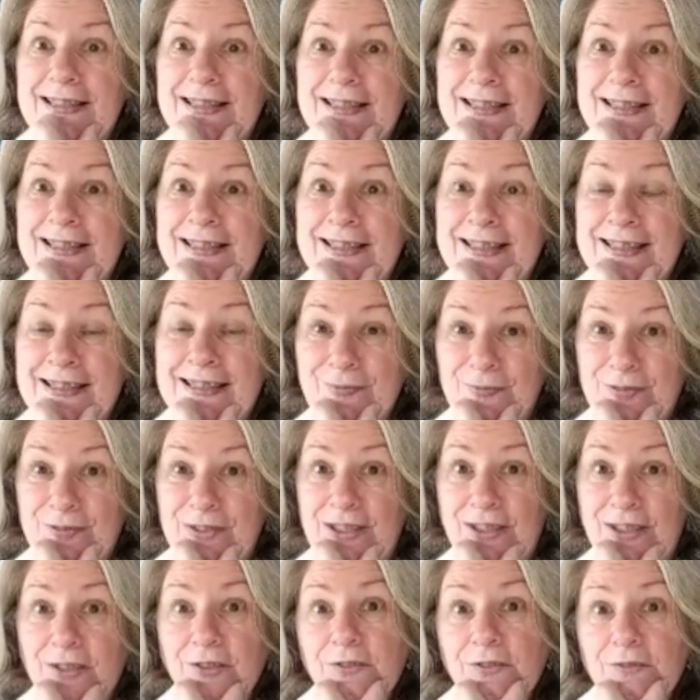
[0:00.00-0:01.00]

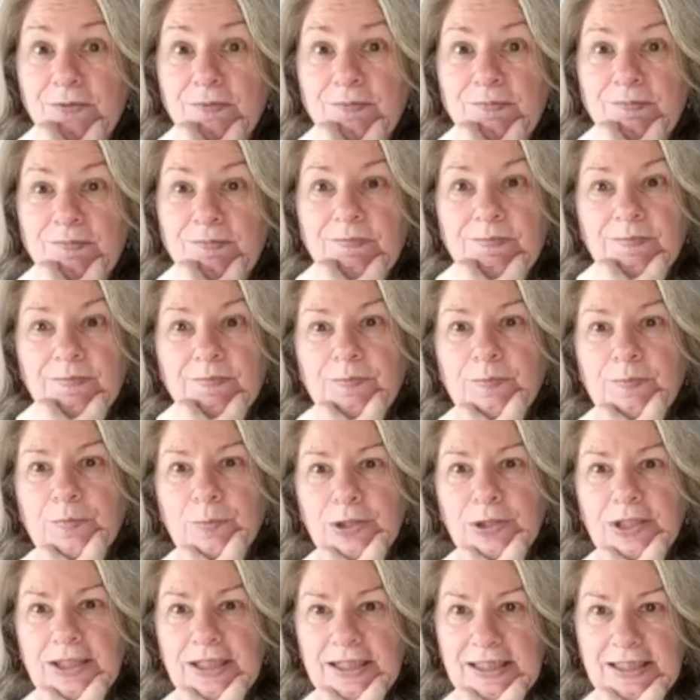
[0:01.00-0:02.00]
difficult,
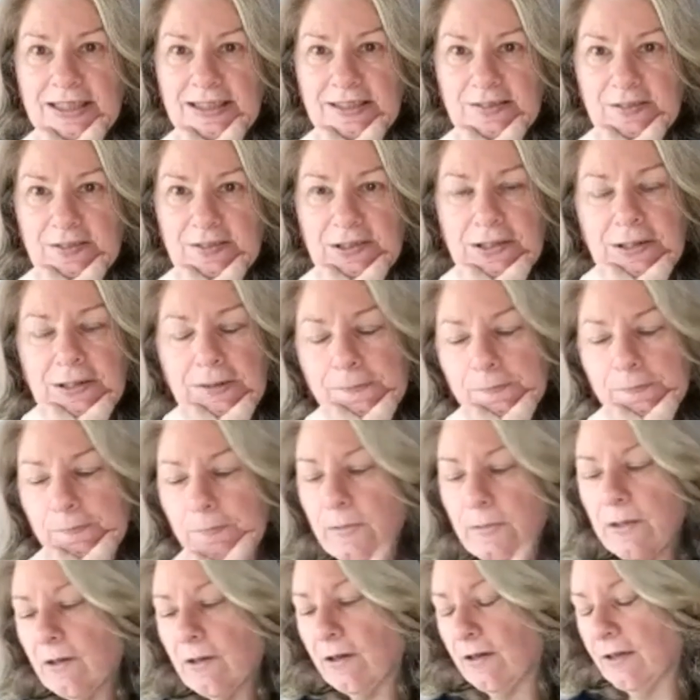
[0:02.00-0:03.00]
putting it nicely.
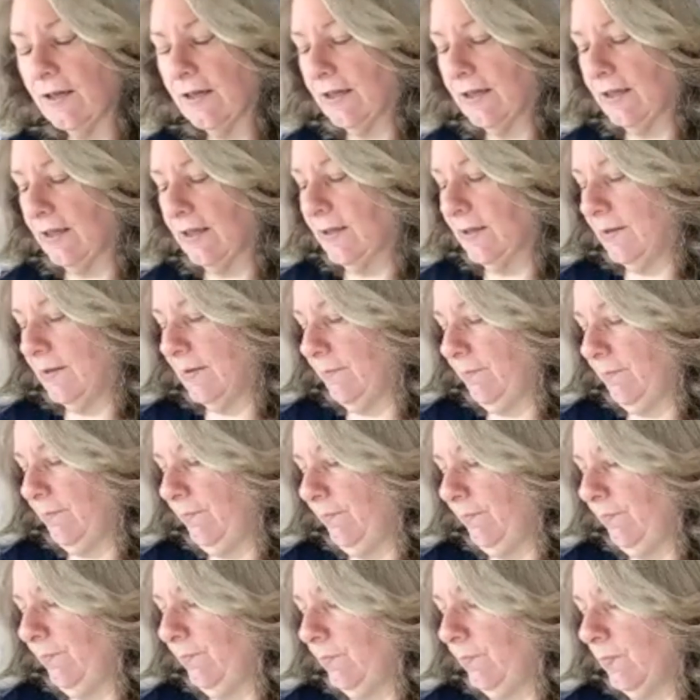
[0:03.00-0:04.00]

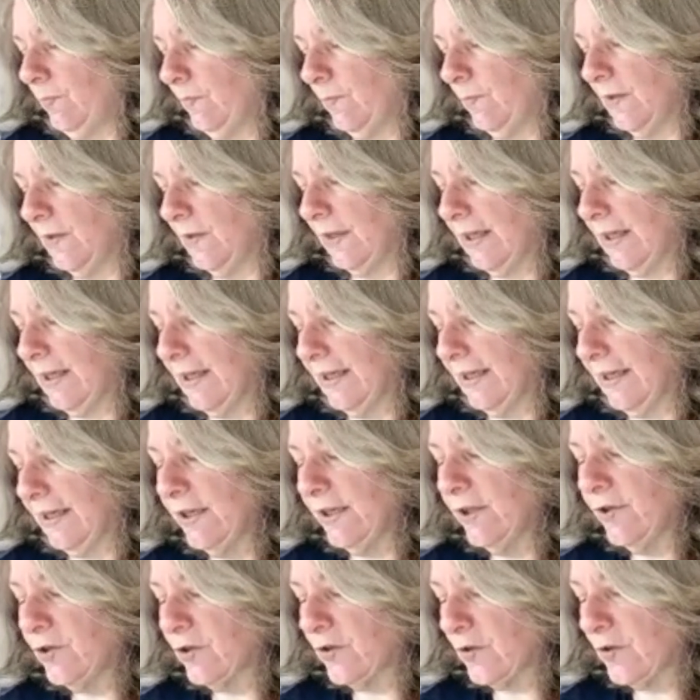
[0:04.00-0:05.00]
Kind
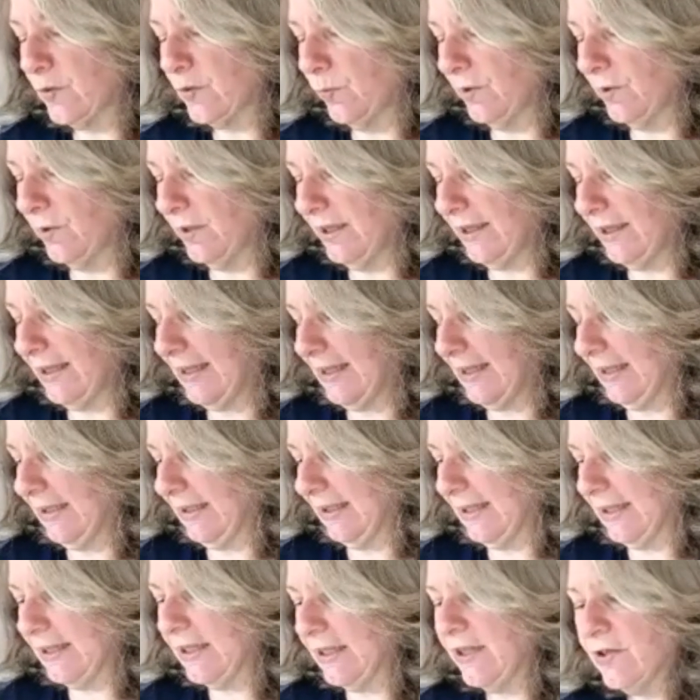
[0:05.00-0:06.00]
of just want to
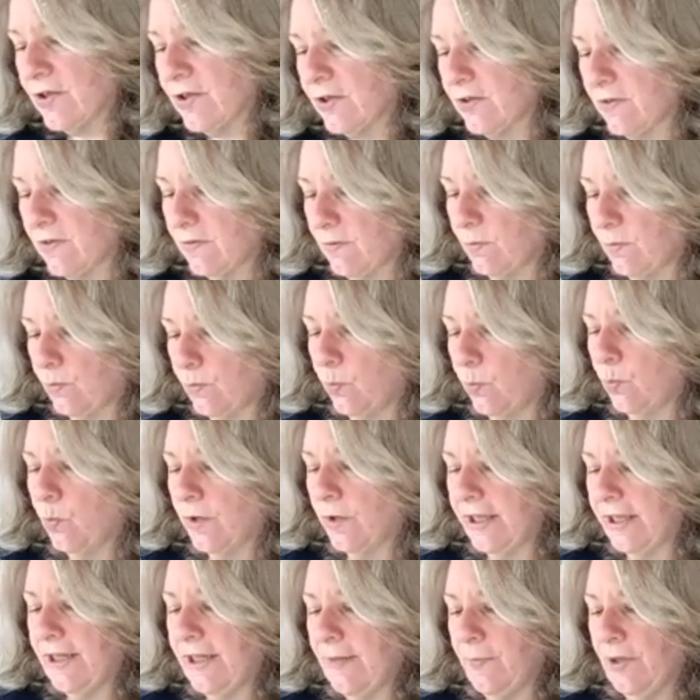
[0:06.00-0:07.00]
highlight
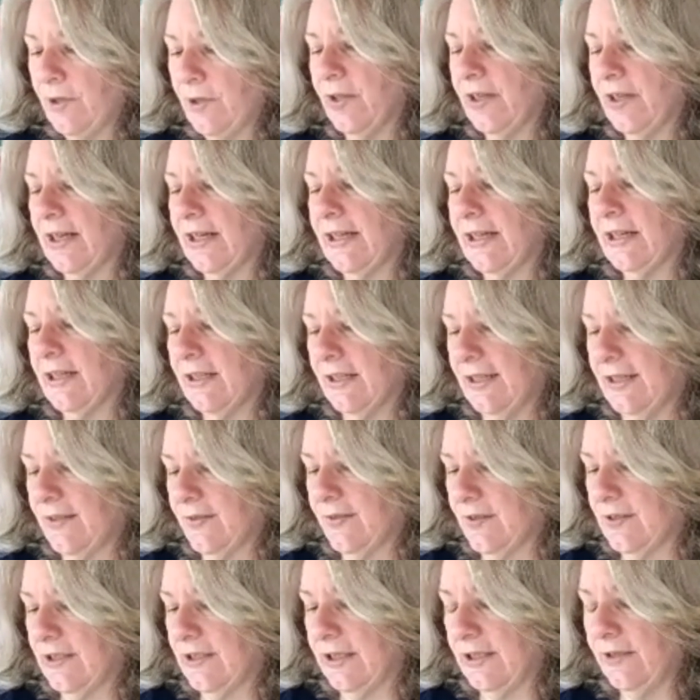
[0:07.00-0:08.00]
one email that I got
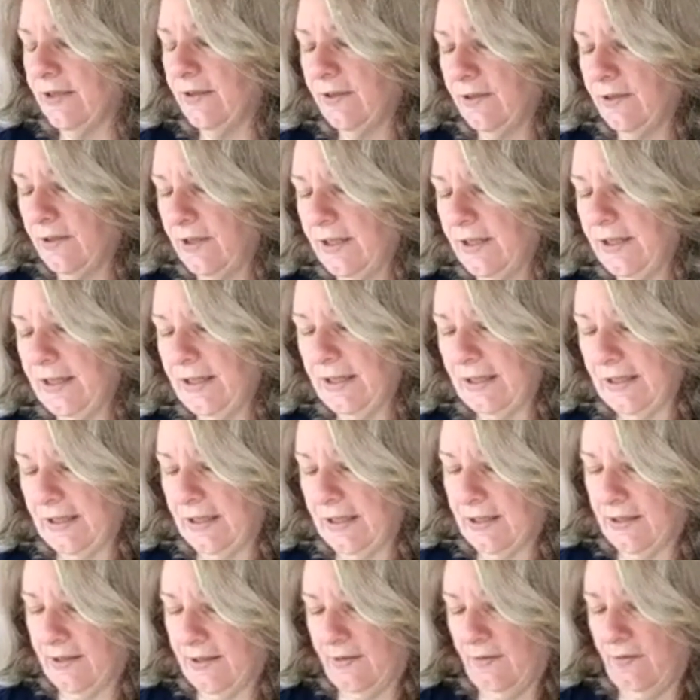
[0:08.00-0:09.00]
last night,
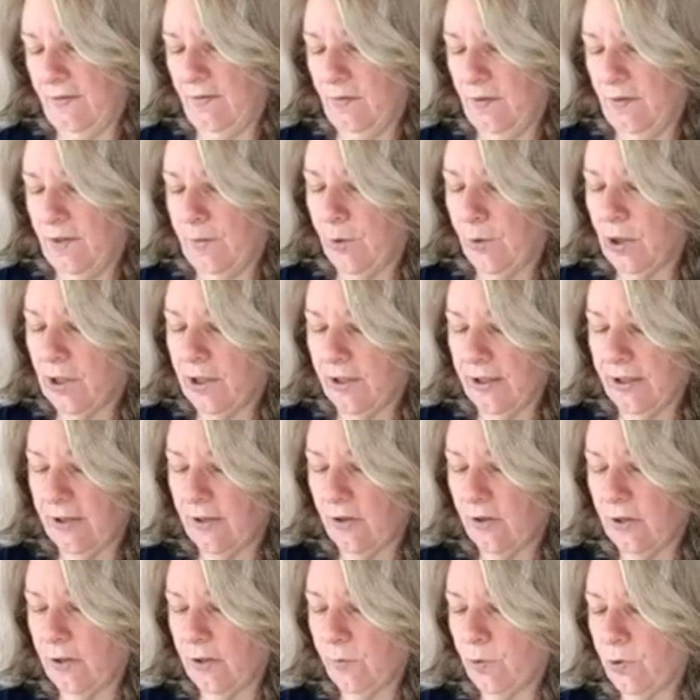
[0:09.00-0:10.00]
and I'm calling
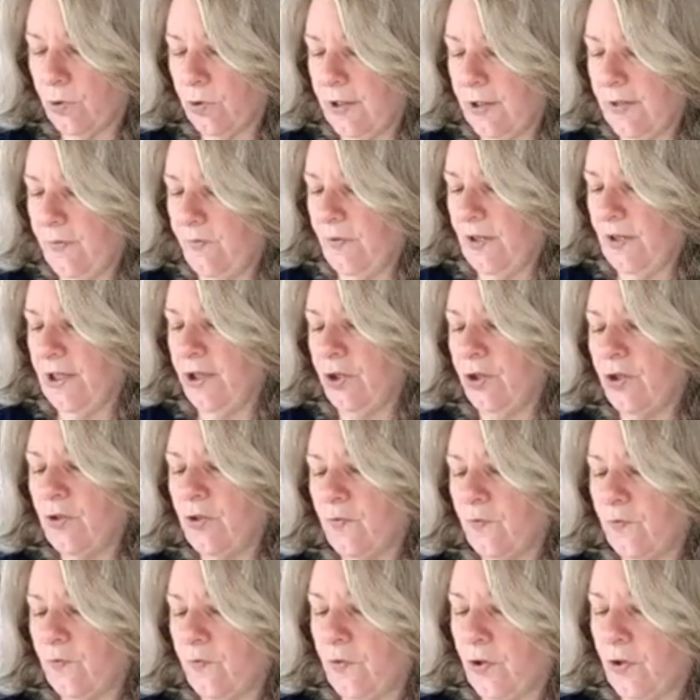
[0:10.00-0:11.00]
Home Court Advantage
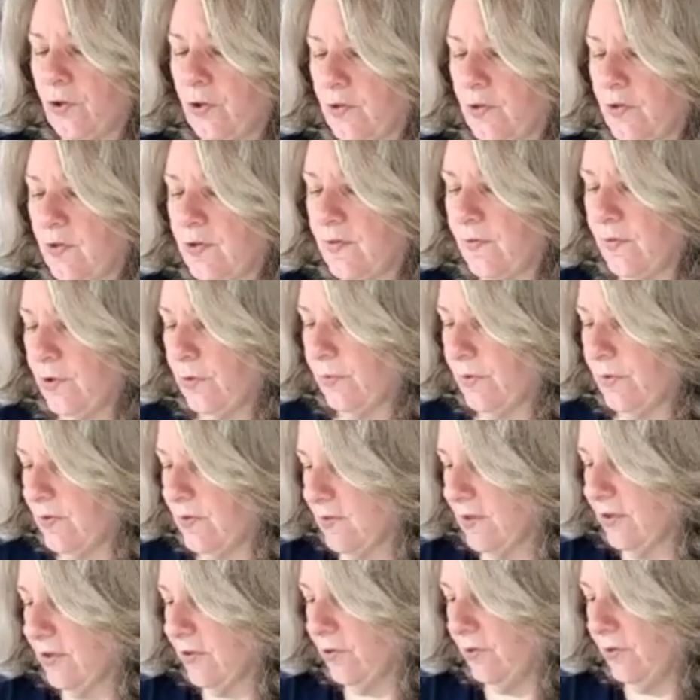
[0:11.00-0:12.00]
for those of you in
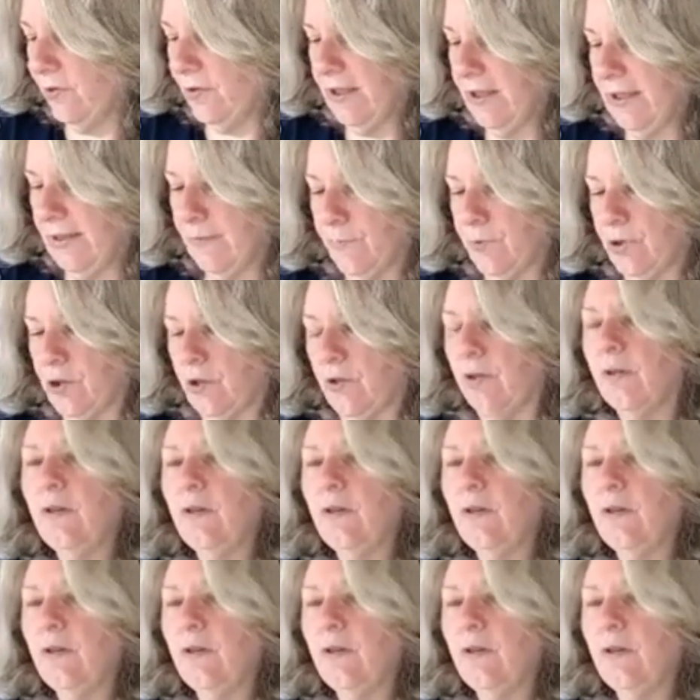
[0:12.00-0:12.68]
Southern New Hampshire.